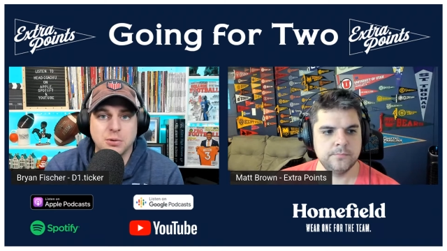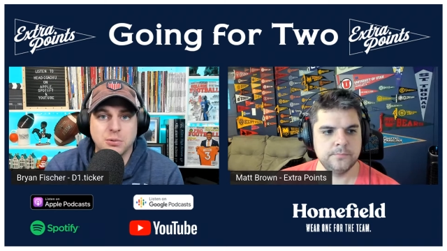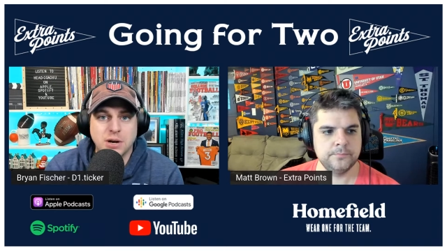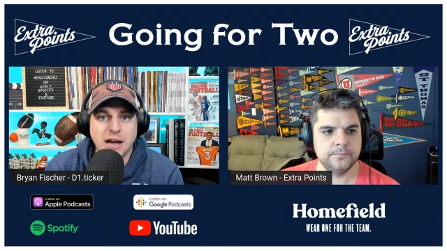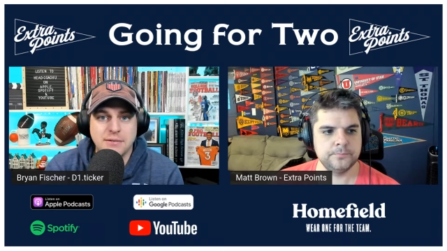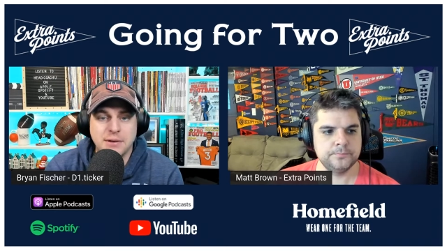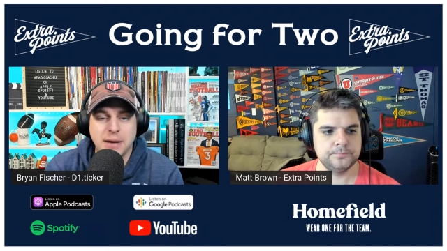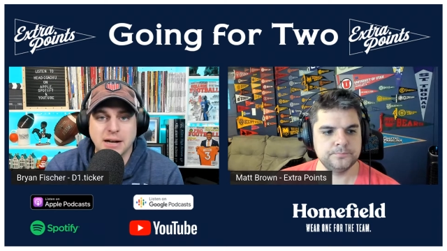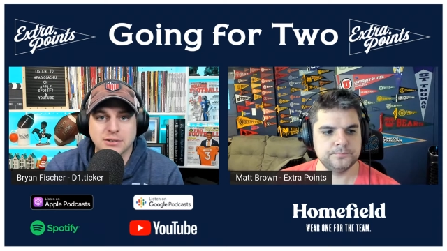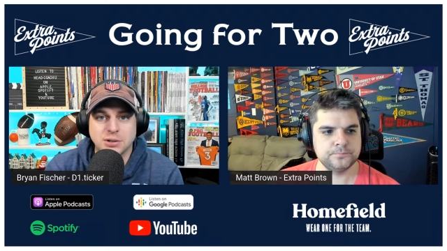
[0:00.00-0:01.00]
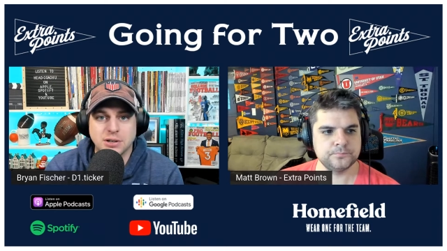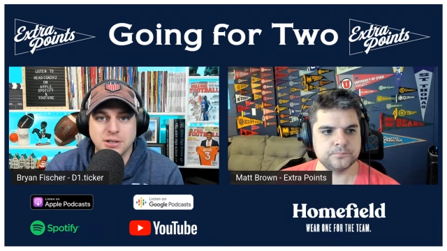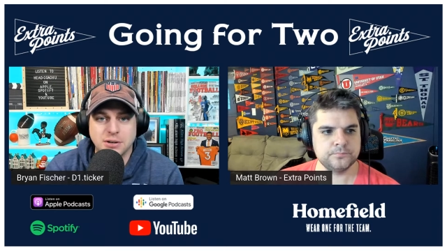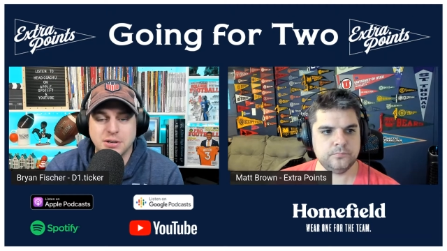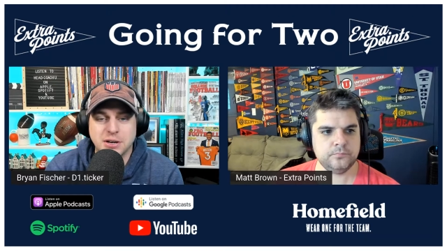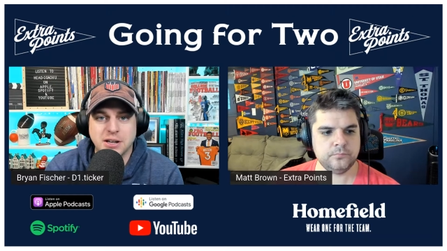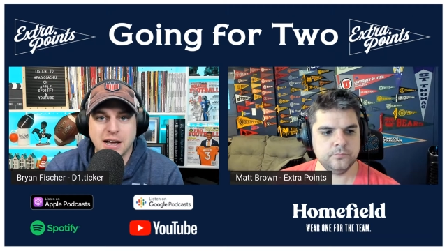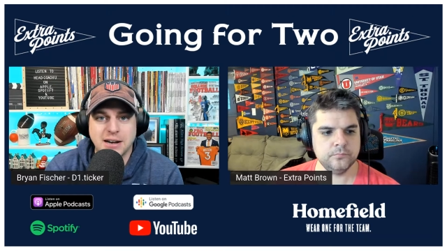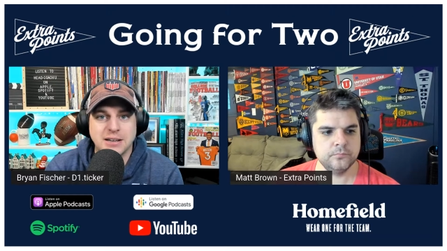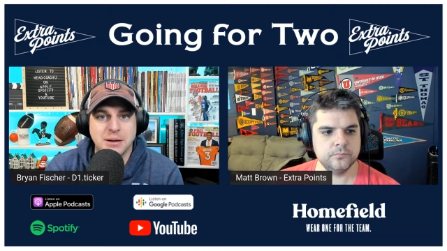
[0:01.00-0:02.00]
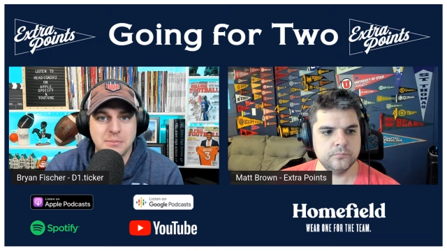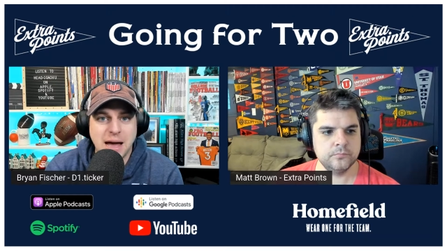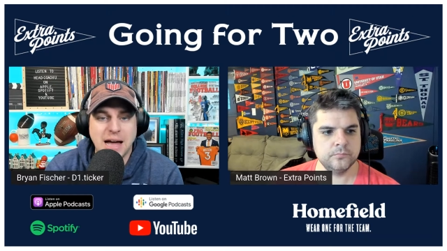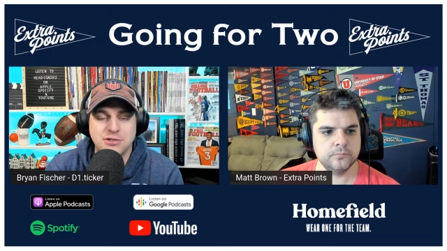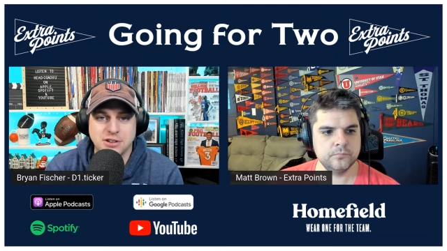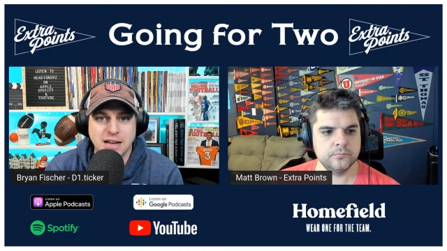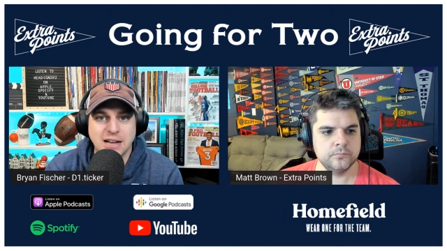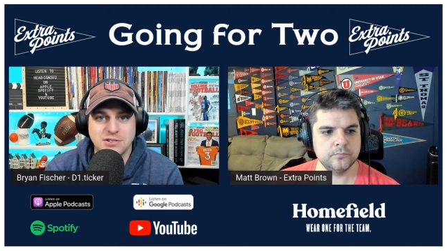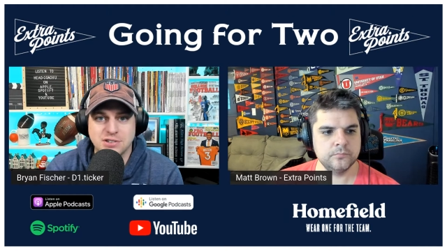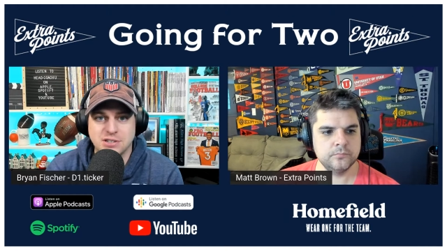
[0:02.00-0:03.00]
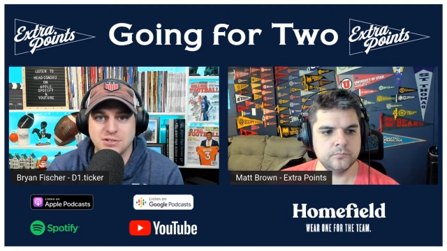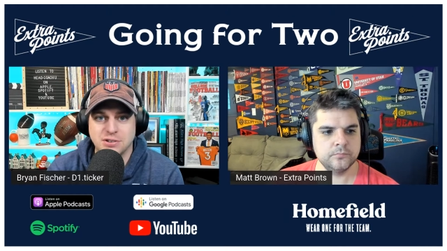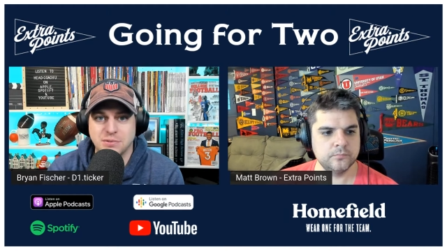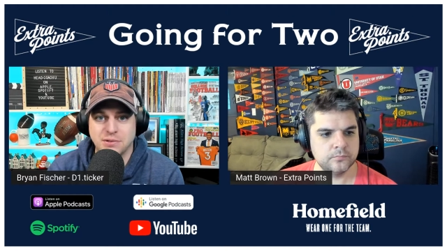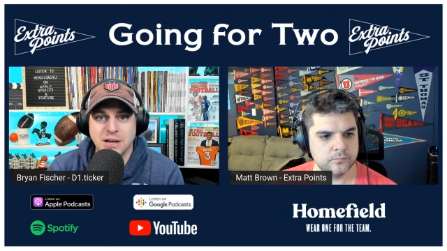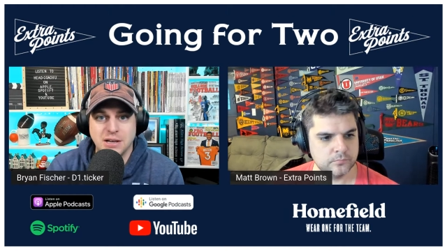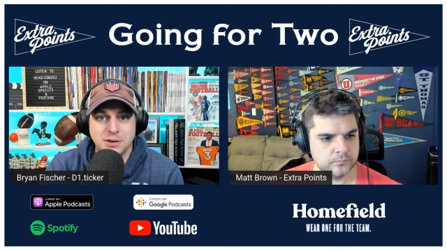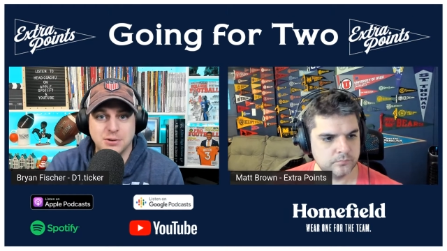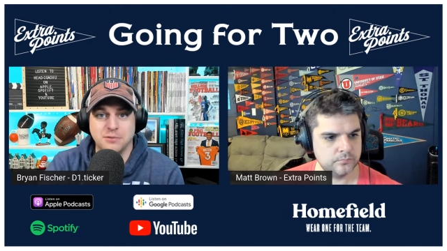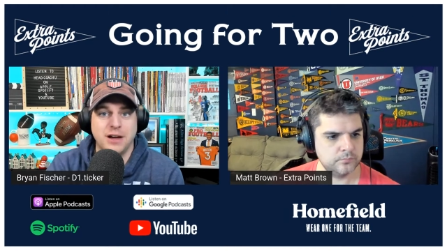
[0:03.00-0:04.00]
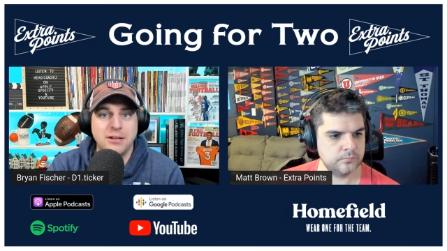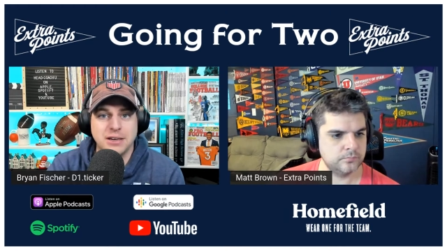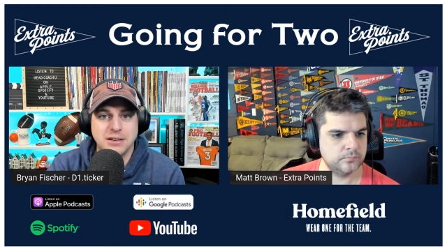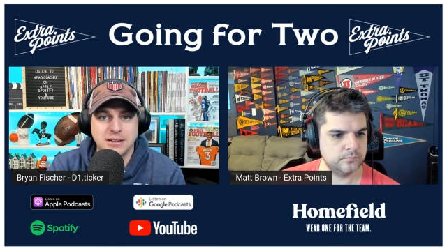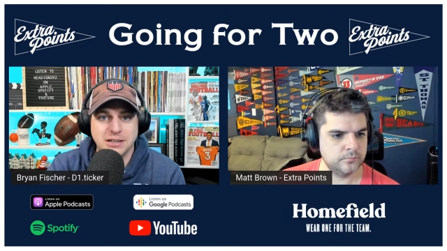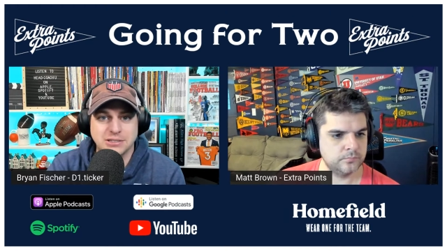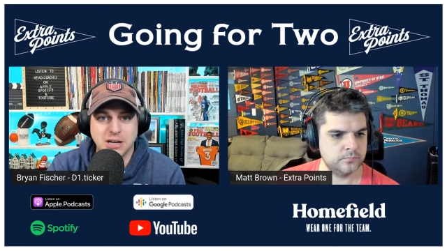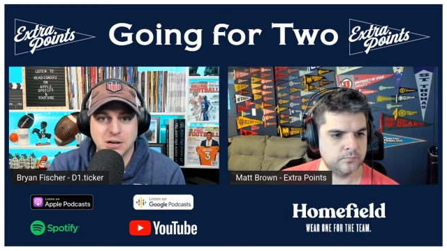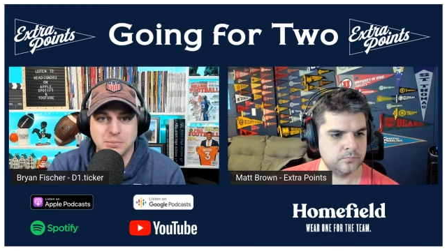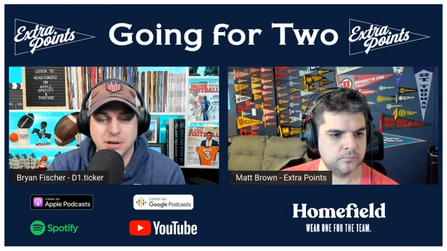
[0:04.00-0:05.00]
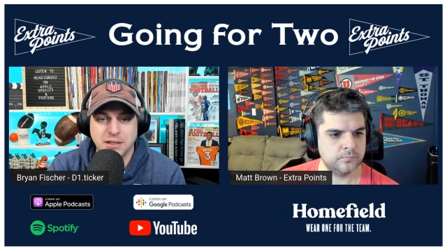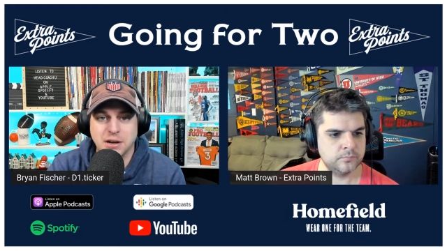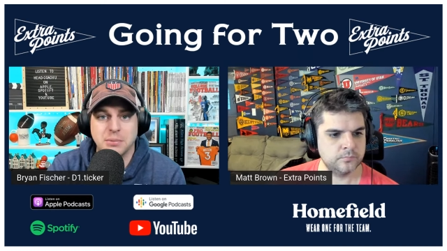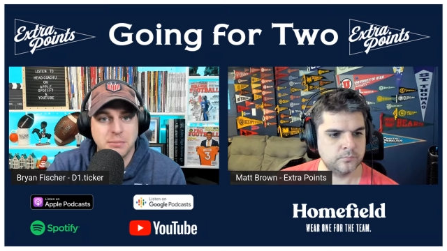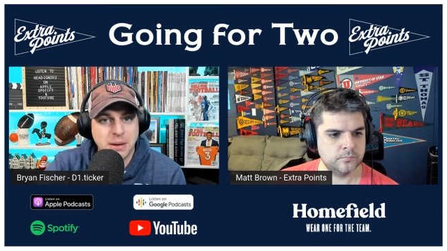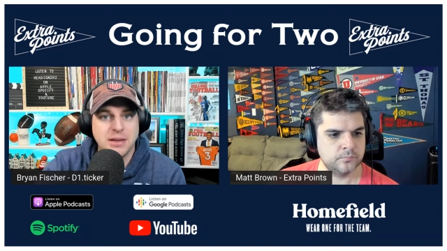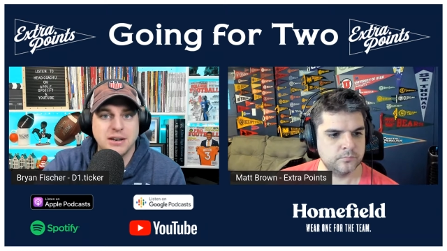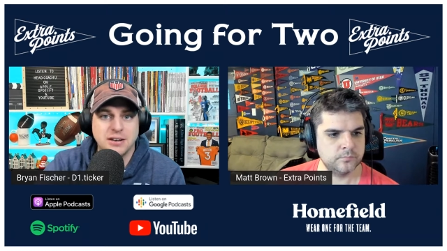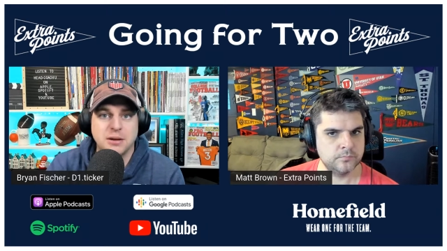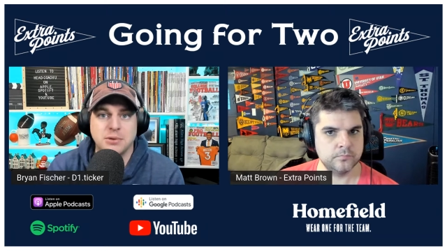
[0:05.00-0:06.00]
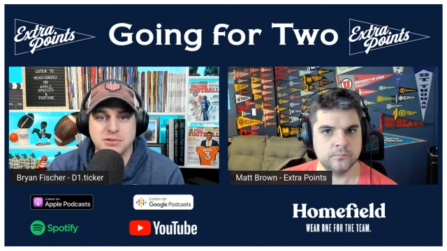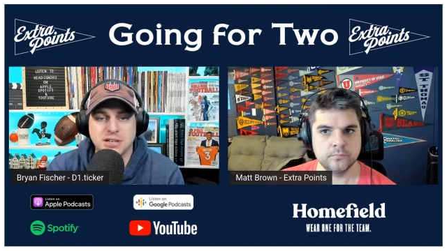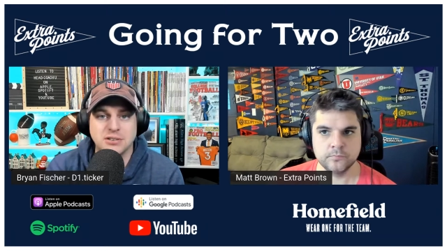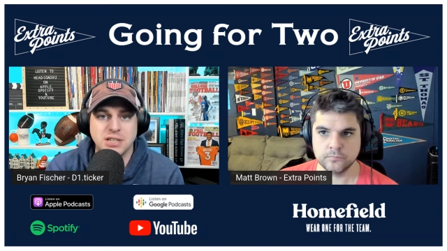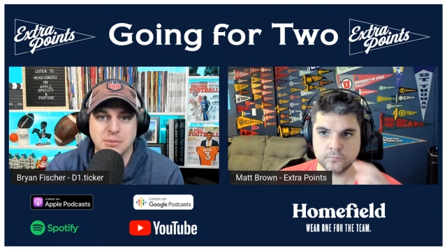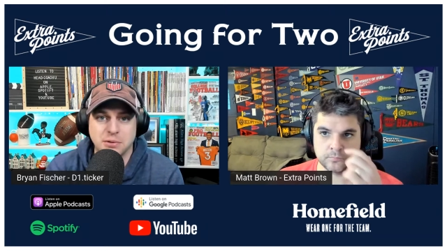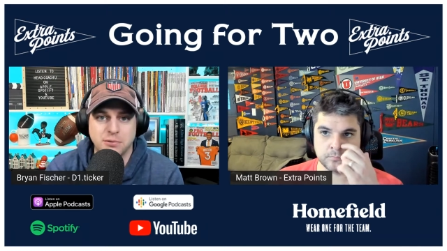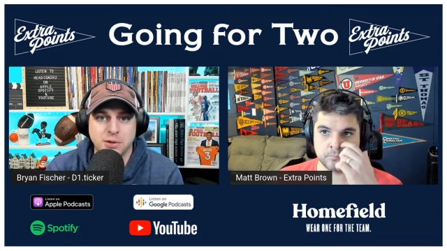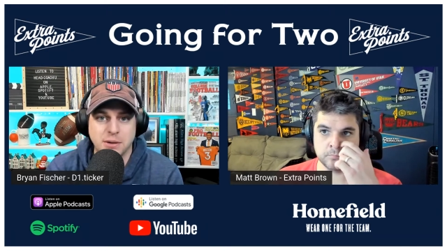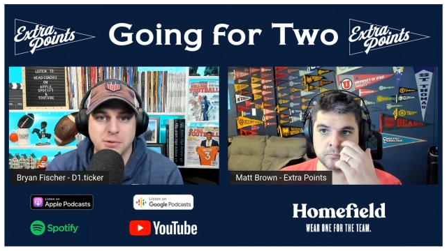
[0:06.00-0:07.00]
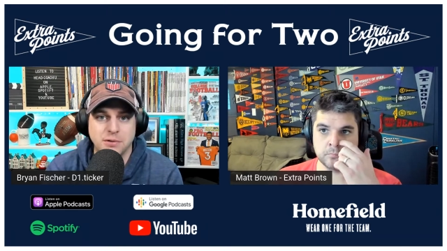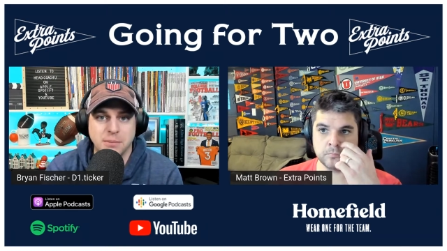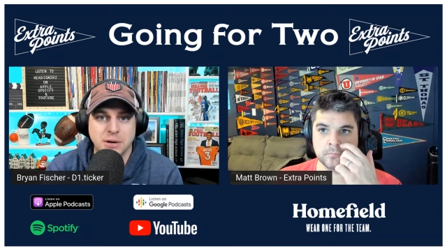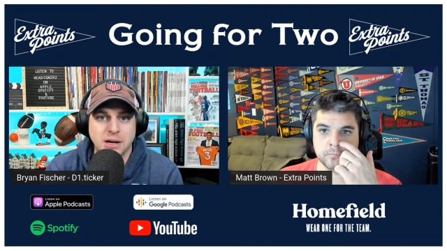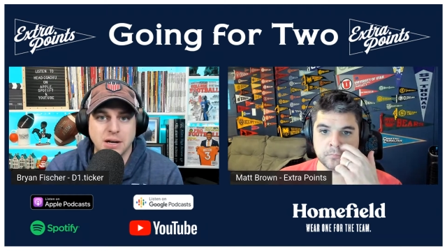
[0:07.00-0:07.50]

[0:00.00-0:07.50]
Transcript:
Speaker 1: would have impact so you know you could kind of imagine not just in terms of utah valley uh, soccer playing there but maybe an nwsl team before they move up